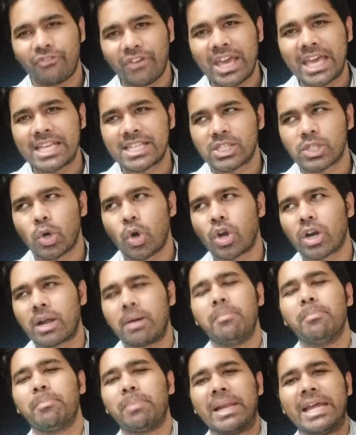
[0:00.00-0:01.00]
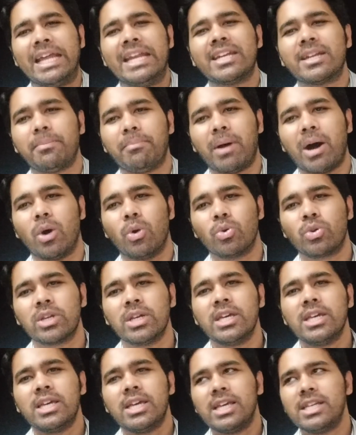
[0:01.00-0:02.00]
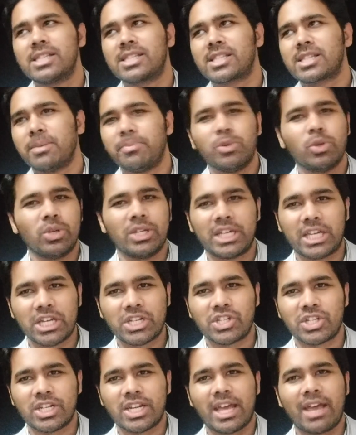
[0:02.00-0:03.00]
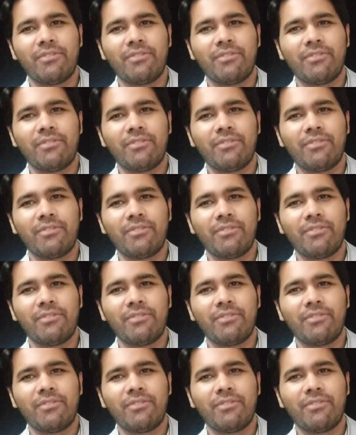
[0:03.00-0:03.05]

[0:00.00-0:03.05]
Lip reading: face or complaint about is communication.